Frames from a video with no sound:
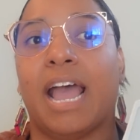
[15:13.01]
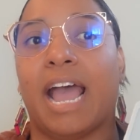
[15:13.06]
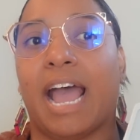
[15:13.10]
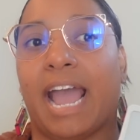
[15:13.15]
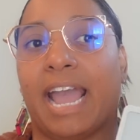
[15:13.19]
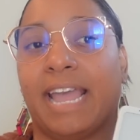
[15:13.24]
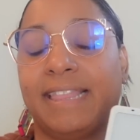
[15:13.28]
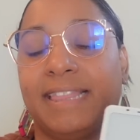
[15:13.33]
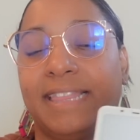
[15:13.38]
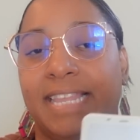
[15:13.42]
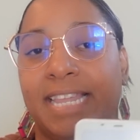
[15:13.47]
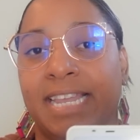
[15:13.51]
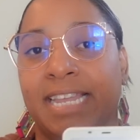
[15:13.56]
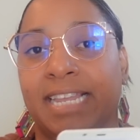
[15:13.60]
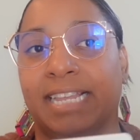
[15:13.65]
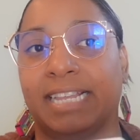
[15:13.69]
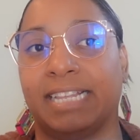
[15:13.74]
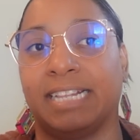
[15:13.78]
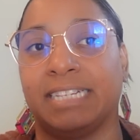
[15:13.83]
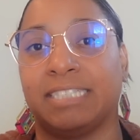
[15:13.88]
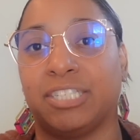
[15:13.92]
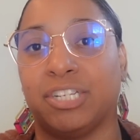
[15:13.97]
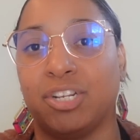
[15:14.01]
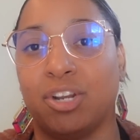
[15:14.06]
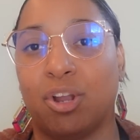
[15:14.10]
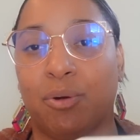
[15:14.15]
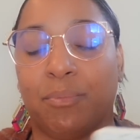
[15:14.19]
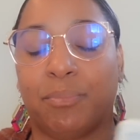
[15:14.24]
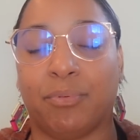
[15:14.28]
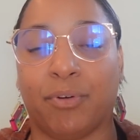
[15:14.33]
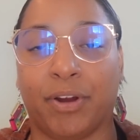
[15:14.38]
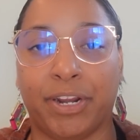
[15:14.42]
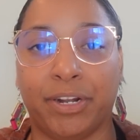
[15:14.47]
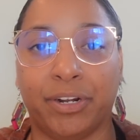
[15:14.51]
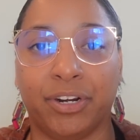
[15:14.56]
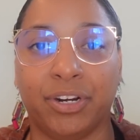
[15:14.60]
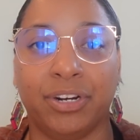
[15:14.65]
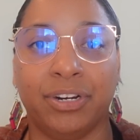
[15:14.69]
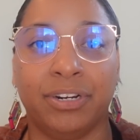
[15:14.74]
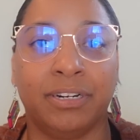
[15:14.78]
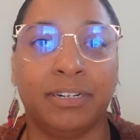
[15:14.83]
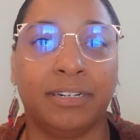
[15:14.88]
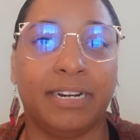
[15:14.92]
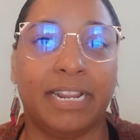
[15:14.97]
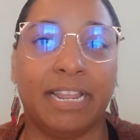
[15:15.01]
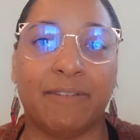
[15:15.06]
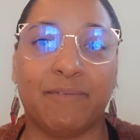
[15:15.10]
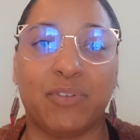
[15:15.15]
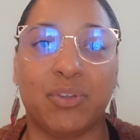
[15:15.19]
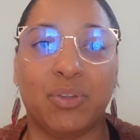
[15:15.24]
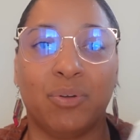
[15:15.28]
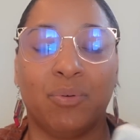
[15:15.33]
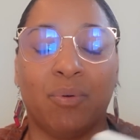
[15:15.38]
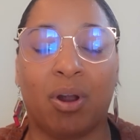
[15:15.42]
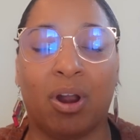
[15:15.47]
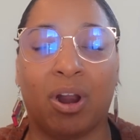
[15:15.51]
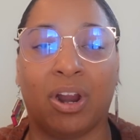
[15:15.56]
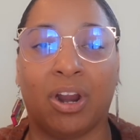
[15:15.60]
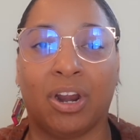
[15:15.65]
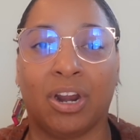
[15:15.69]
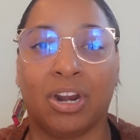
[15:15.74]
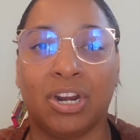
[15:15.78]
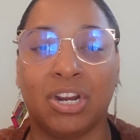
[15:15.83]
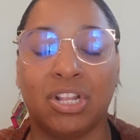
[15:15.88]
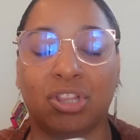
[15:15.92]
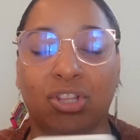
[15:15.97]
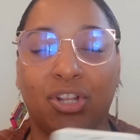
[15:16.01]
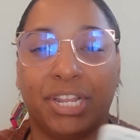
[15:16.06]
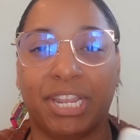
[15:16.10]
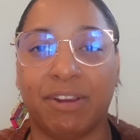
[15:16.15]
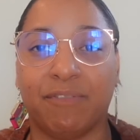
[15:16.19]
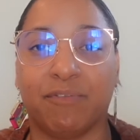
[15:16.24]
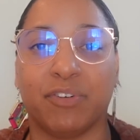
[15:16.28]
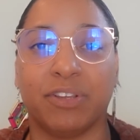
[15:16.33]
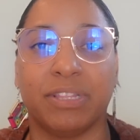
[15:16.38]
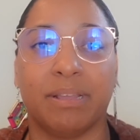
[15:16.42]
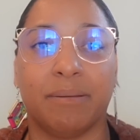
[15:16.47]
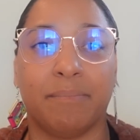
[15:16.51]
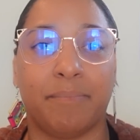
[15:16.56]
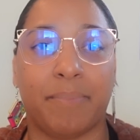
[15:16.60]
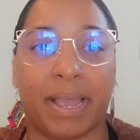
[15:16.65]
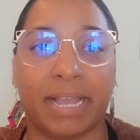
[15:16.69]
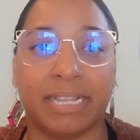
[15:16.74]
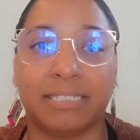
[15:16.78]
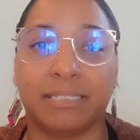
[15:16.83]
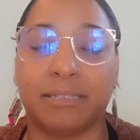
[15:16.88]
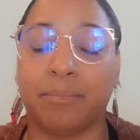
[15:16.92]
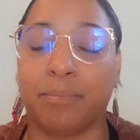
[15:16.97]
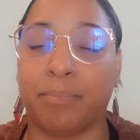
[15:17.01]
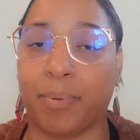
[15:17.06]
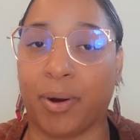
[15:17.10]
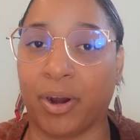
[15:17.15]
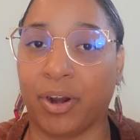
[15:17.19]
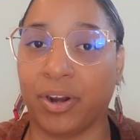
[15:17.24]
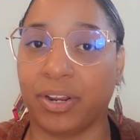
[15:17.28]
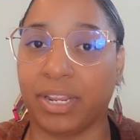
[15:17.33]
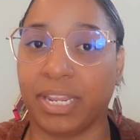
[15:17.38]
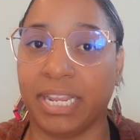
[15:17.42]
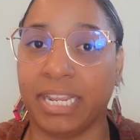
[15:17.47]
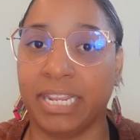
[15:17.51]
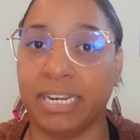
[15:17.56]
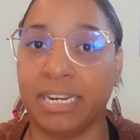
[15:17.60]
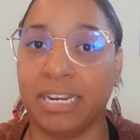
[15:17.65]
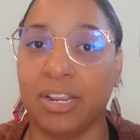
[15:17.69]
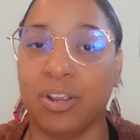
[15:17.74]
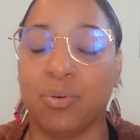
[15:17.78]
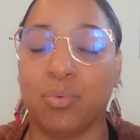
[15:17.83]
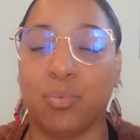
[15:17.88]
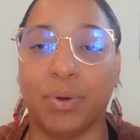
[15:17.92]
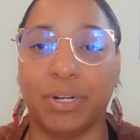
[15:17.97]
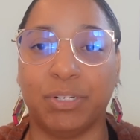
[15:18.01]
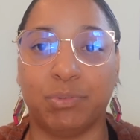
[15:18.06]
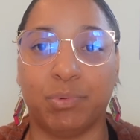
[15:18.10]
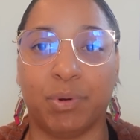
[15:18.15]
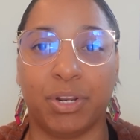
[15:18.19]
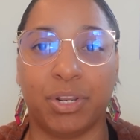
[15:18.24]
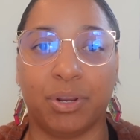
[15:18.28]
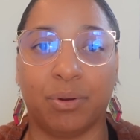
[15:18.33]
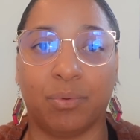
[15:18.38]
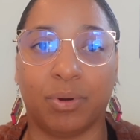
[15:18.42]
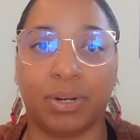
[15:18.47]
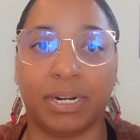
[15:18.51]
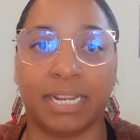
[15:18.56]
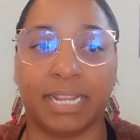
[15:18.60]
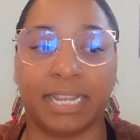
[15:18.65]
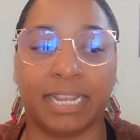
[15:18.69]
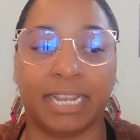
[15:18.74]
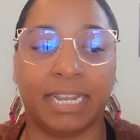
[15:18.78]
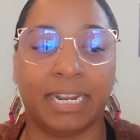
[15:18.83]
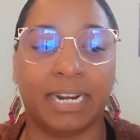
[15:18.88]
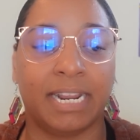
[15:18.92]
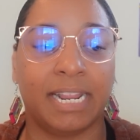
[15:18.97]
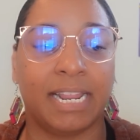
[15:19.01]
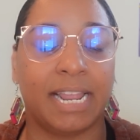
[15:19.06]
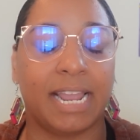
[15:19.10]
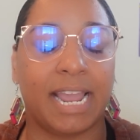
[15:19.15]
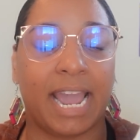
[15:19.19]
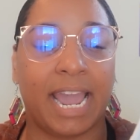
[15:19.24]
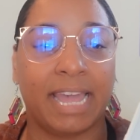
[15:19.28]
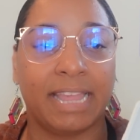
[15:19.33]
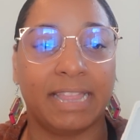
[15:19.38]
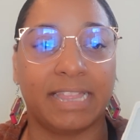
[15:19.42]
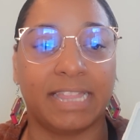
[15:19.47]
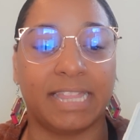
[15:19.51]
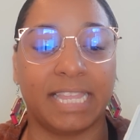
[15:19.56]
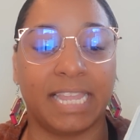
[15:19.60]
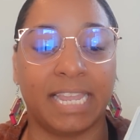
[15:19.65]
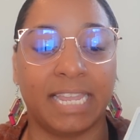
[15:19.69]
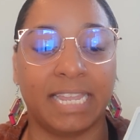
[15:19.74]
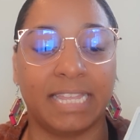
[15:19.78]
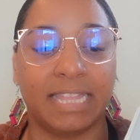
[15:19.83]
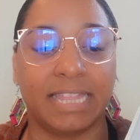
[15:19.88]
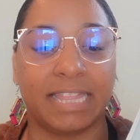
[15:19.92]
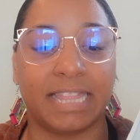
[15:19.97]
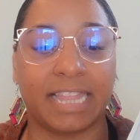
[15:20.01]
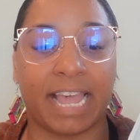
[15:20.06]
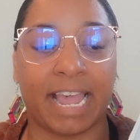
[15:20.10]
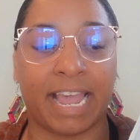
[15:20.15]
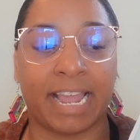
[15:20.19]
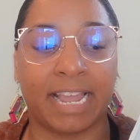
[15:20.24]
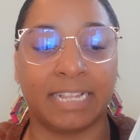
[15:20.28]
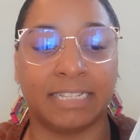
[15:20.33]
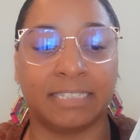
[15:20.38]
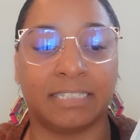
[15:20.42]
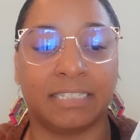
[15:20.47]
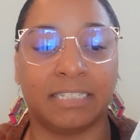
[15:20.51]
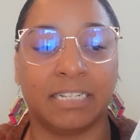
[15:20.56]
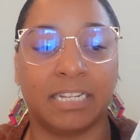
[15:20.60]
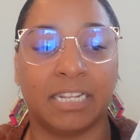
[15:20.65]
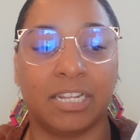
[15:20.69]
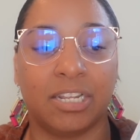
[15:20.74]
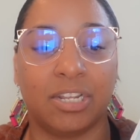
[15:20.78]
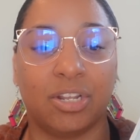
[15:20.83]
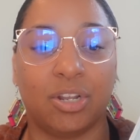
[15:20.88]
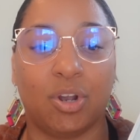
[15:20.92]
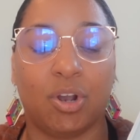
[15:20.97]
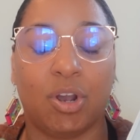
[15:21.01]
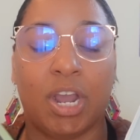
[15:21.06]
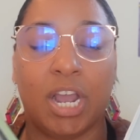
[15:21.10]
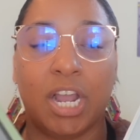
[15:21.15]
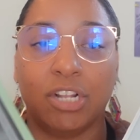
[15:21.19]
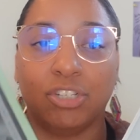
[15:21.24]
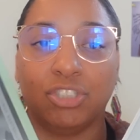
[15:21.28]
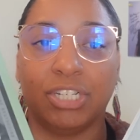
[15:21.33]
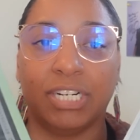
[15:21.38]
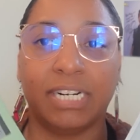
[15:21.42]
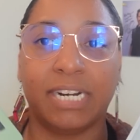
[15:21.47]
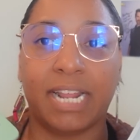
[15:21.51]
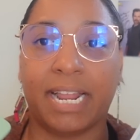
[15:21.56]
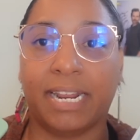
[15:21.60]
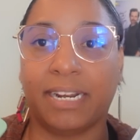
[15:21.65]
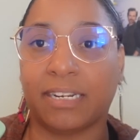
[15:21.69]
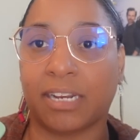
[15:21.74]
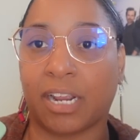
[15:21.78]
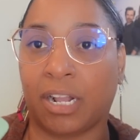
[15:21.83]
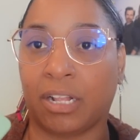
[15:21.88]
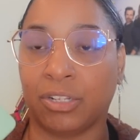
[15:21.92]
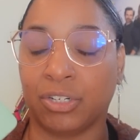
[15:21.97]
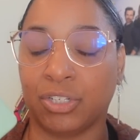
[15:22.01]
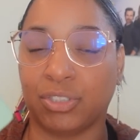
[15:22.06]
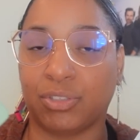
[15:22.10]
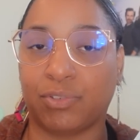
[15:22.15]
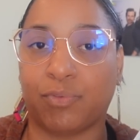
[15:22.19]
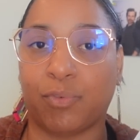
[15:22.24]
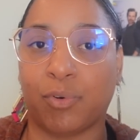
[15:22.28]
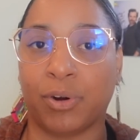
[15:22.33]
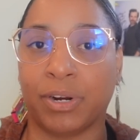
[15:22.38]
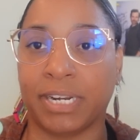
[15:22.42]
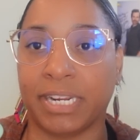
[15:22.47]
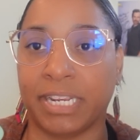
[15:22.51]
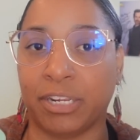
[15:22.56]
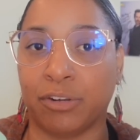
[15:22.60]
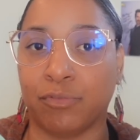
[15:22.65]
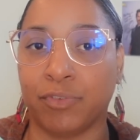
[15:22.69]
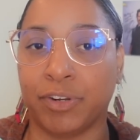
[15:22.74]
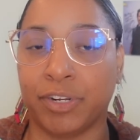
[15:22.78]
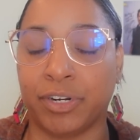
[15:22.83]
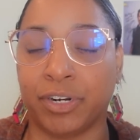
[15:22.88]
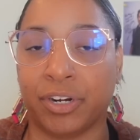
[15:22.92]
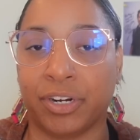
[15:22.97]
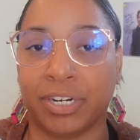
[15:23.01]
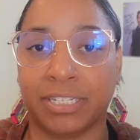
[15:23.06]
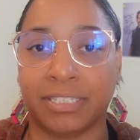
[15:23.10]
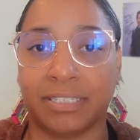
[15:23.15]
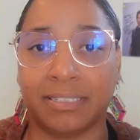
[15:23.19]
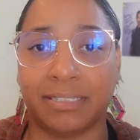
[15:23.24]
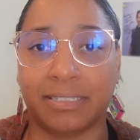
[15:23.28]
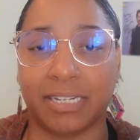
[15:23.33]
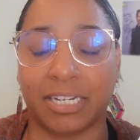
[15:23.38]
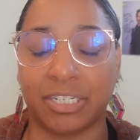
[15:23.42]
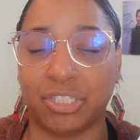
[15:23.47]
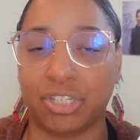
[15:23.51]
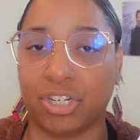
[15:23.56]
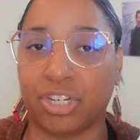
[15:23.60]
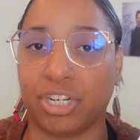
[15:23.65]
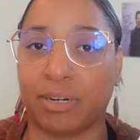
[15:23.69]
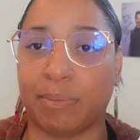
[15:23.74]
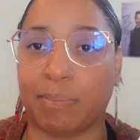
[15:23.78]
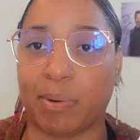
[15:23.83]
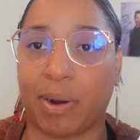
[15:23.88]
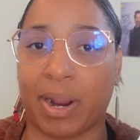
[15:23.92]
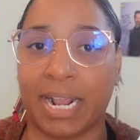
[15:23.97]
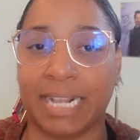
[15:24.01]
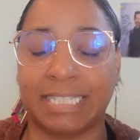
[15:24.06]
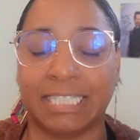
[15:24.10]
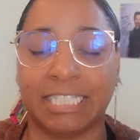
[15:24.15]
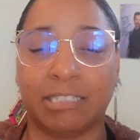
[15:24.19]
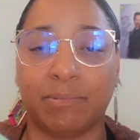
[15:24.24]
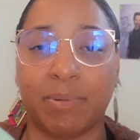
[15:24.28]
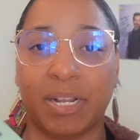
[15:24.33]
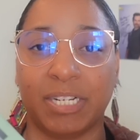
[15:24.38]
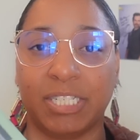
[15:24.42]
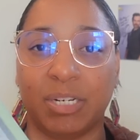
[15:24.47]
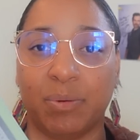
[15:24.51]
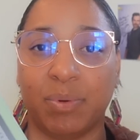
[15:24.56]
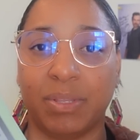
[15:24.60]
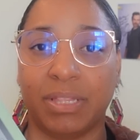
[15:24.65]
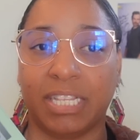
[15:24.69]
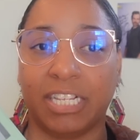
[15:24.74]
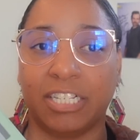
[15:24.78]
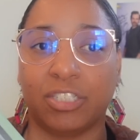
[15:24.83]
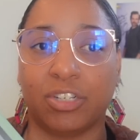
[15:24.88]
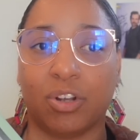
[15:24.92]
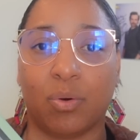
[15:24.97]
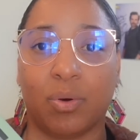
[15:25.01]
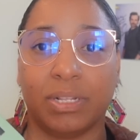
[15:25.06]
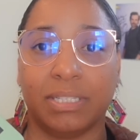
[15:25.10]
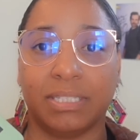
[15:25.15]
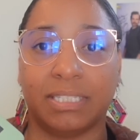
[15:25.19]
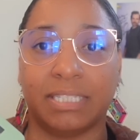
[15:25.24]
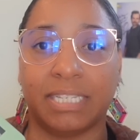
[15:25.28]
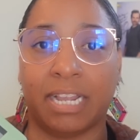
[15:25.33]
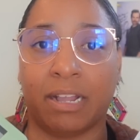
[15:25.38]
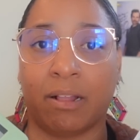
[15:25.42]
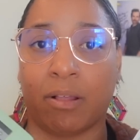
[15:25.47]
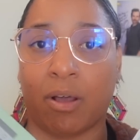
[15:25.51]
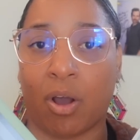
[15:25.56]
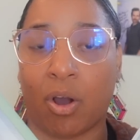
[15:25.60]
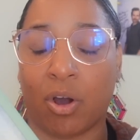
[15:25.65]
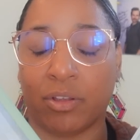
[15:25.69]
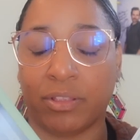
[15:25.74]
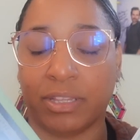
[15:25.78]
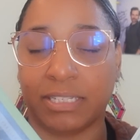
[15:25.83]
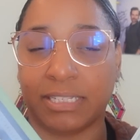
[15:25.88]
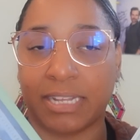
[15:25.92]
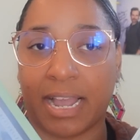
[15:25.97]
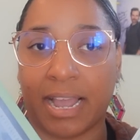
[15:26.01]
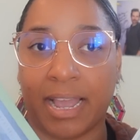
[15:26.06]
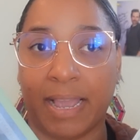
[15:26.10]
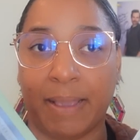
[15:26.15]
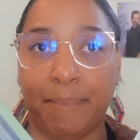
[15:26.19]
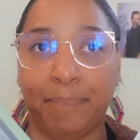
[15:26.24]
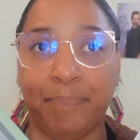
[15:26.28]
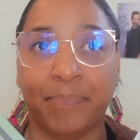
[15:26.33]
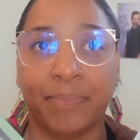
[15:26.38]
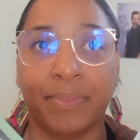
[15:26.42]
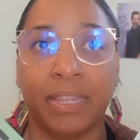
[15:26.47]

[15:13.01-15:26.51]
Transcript: I think it's a no-brainer if you are looking for the best bargain, which one you want to get. I think that $109 for an e-reader is such a good price, especially when these go on sale all the time.